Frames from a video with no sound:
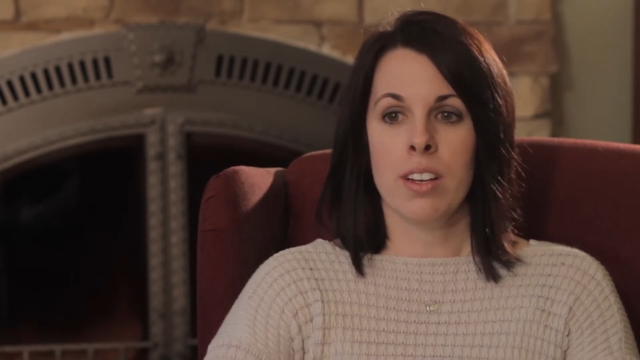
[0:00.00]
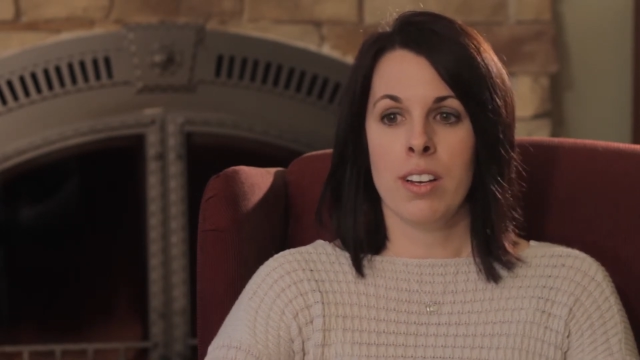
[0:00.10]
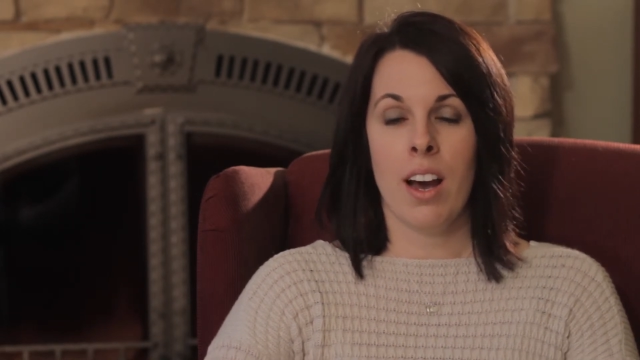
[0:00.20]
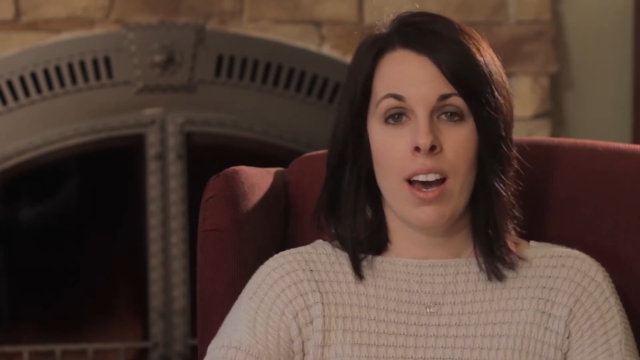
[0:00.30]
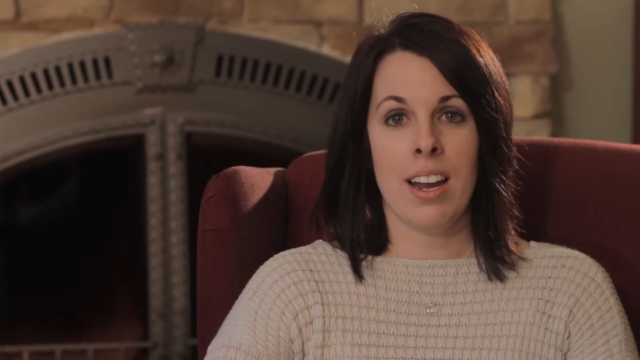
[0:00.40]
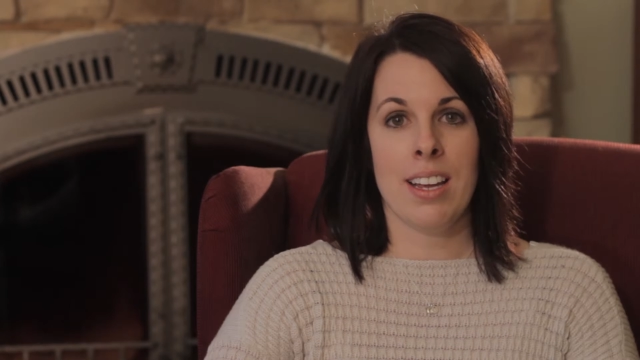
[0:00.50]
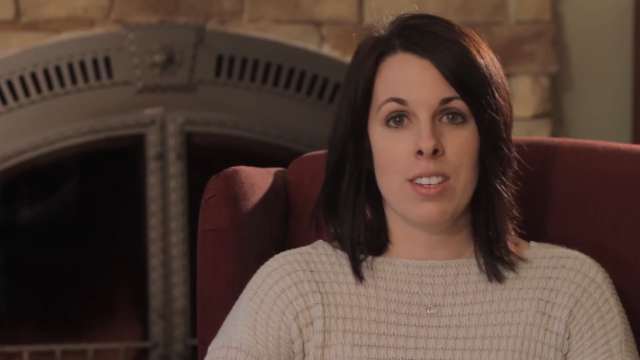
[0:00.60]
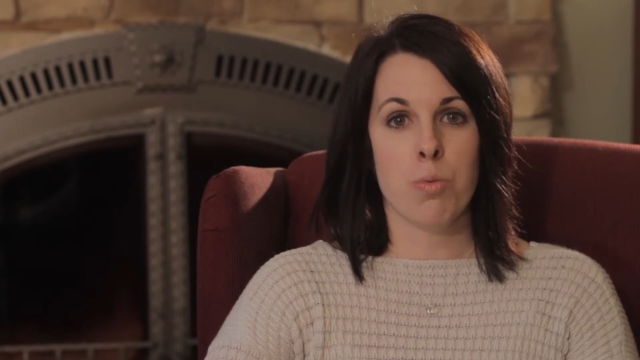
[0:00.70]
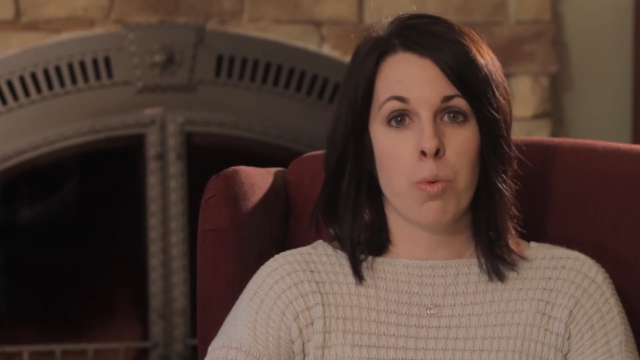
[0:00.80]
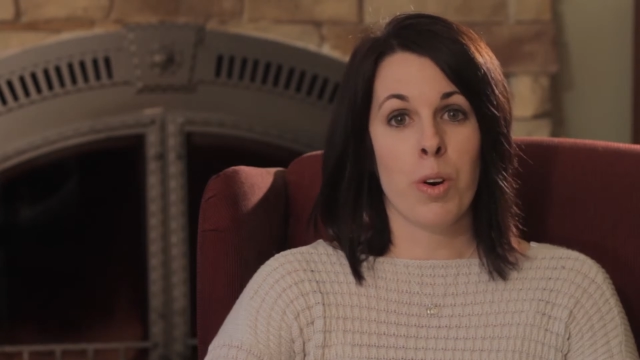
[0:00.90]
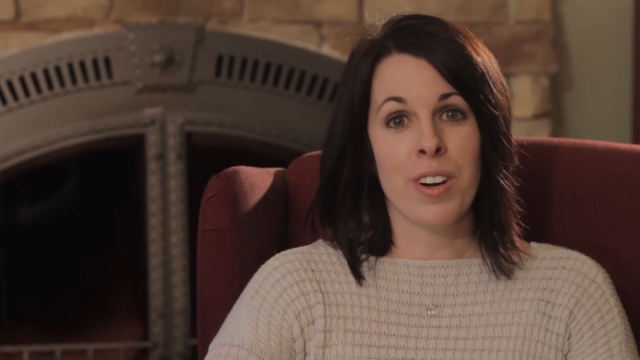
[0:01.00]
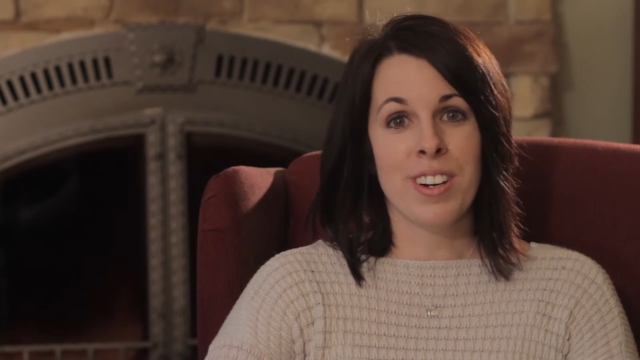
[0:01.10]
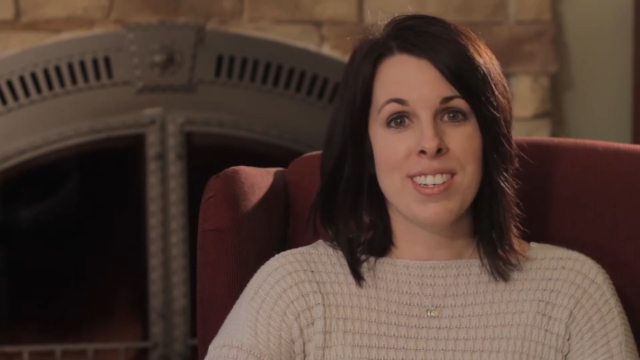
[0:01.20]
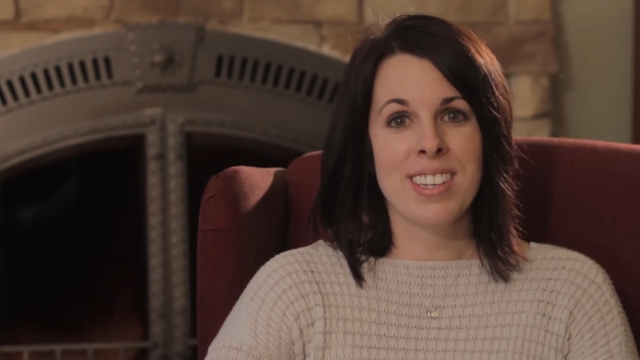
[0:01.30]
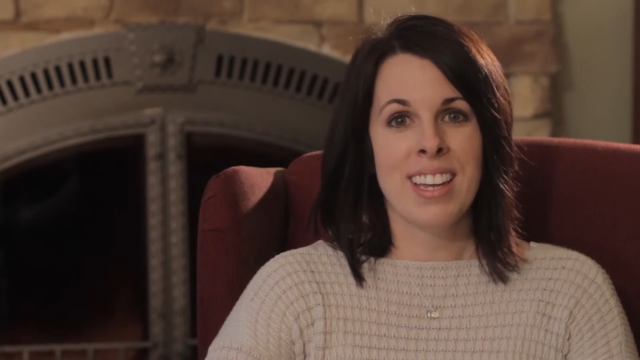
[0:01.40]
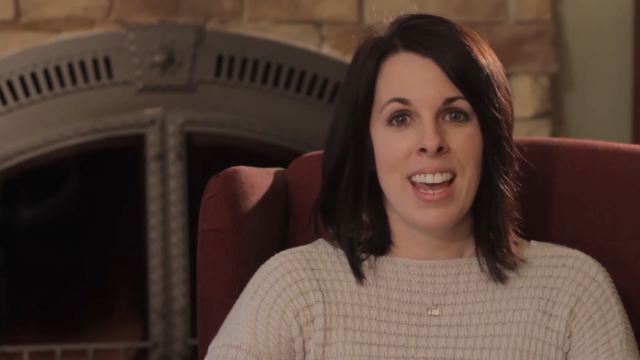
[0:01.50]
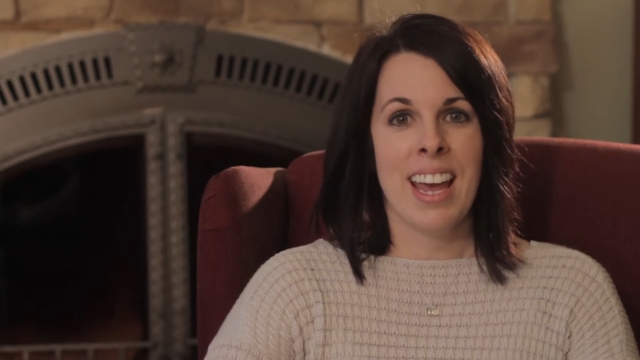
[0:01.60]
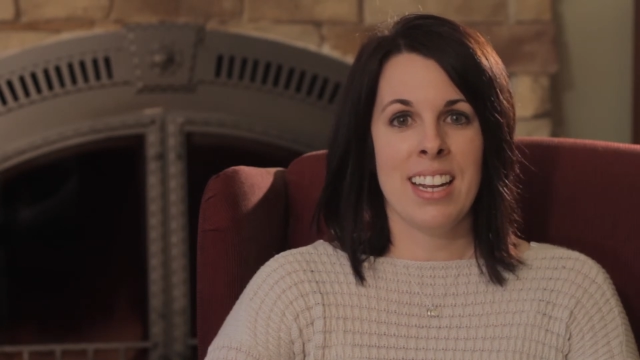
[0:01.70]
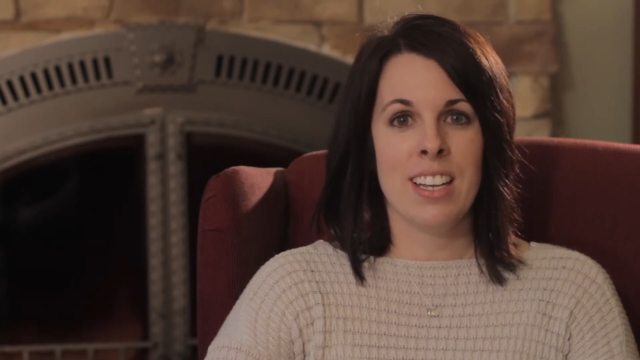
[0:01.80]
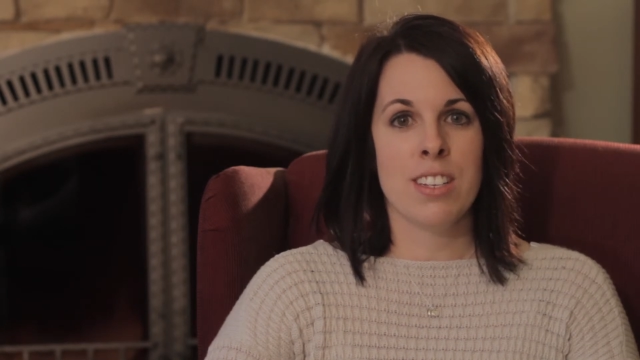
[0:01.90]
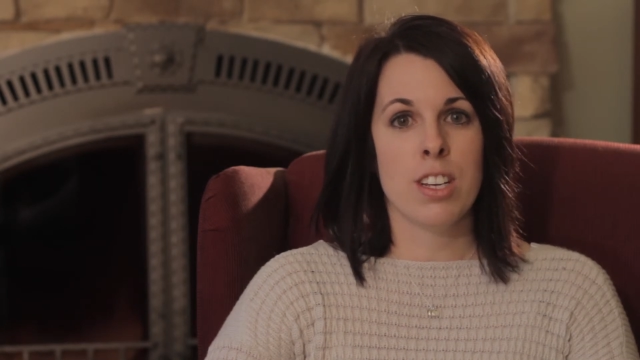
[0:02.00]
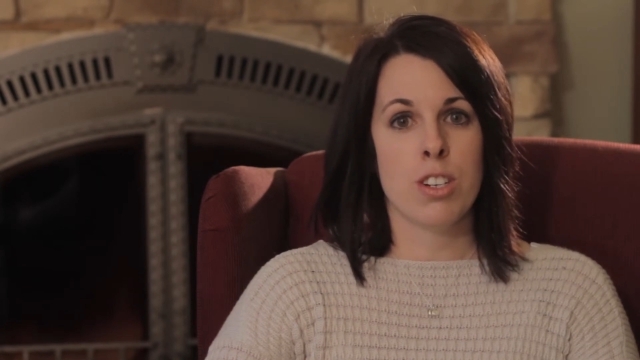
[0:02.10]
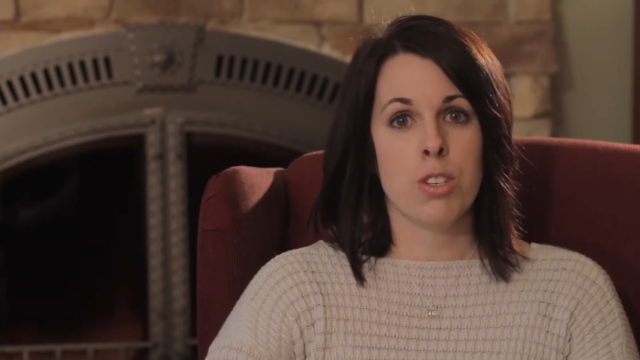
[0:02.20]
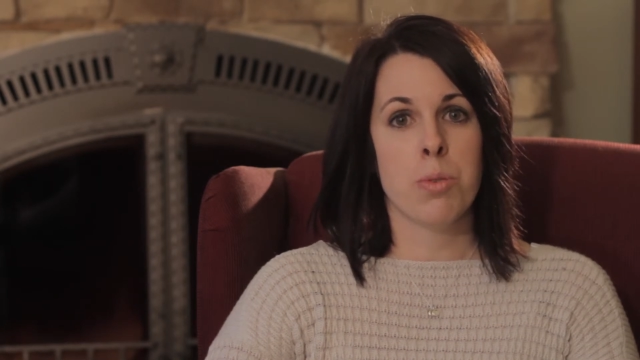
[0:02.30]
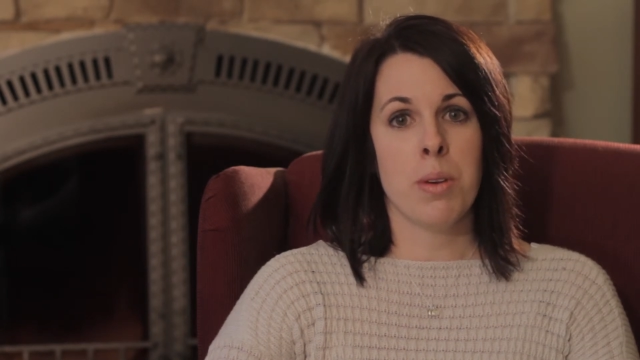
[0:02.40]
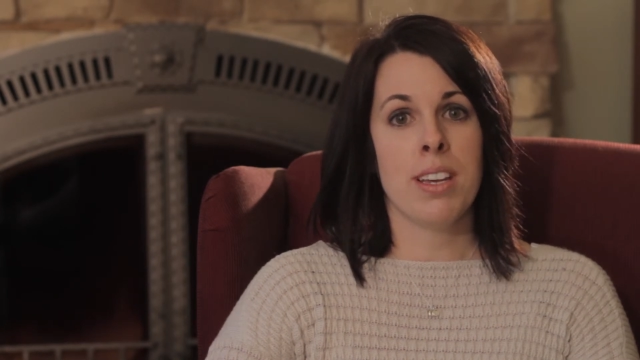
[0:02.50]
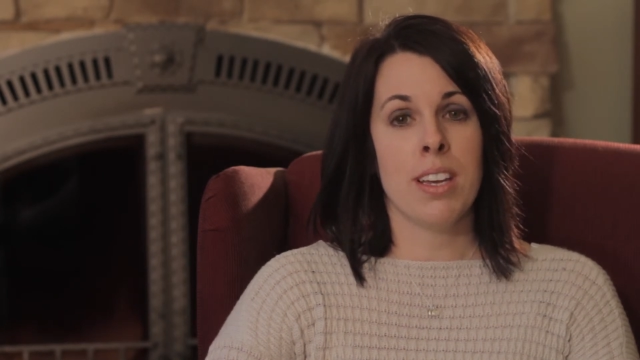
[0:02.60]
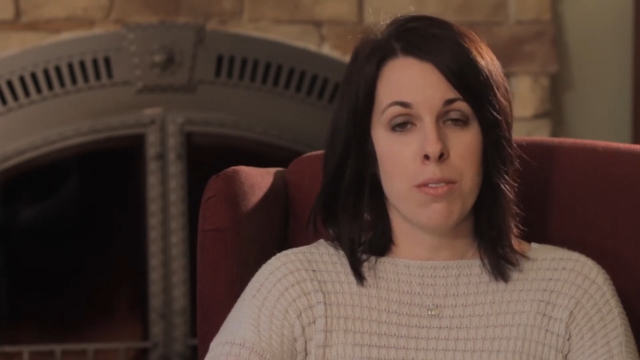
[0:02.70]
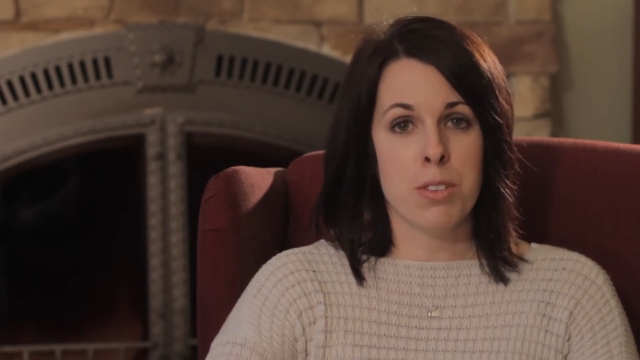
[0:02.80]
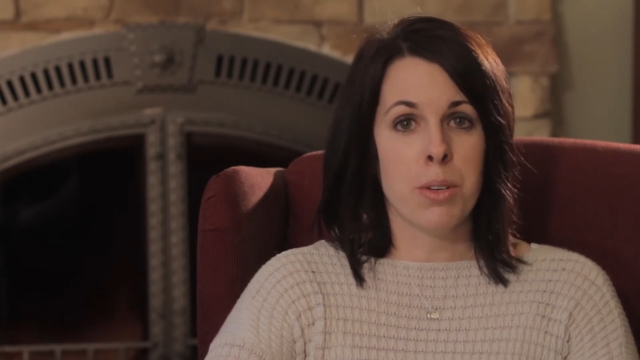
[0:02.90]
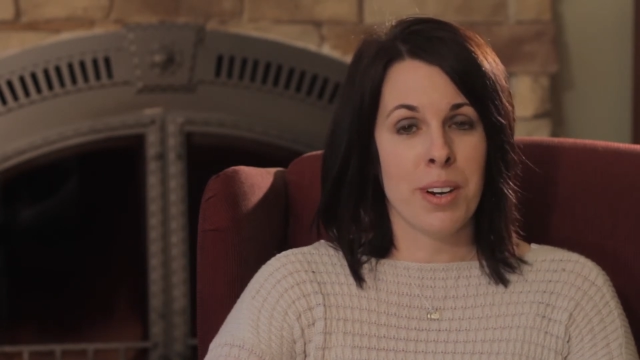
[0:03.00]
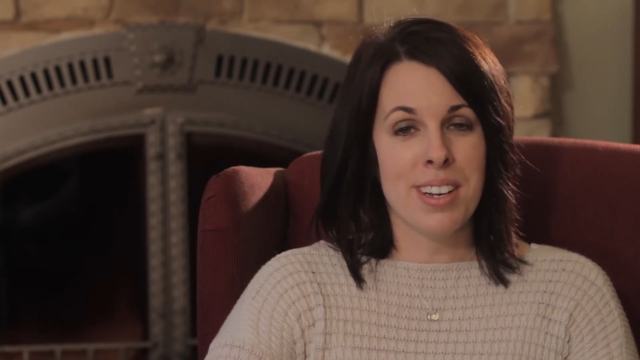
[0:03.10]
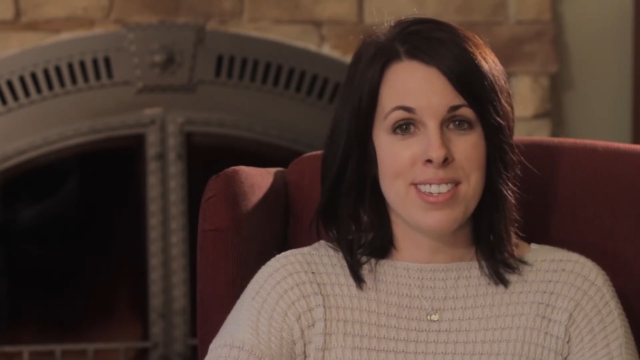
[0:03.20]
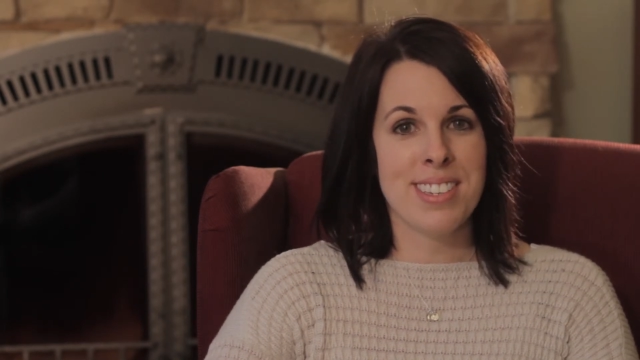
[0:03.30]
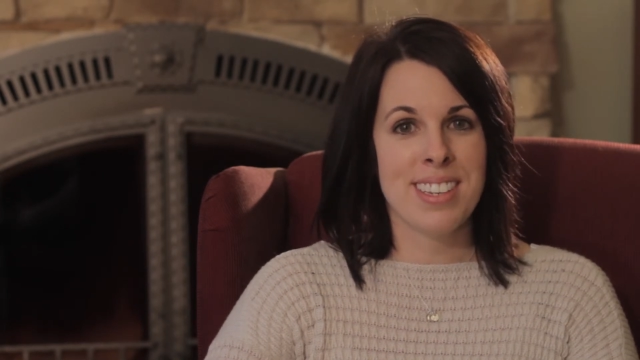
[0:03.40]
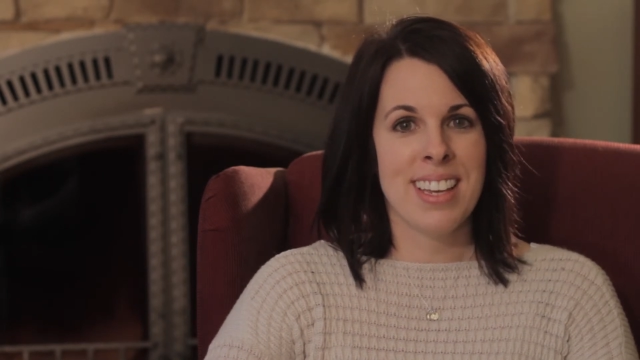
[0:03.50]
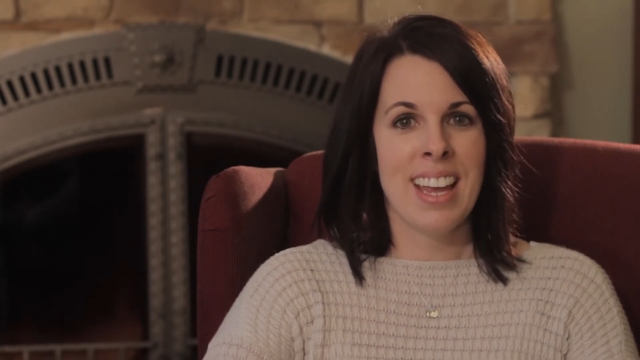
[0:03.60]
God has worked, and it is such a sweet gift to us.